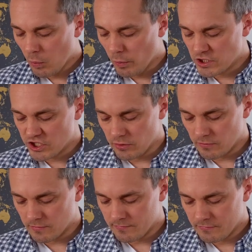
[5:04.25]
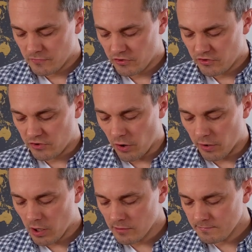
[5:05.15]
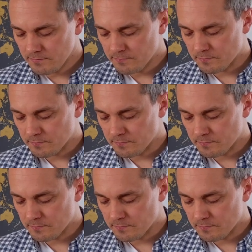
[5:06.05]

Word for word: which you turn on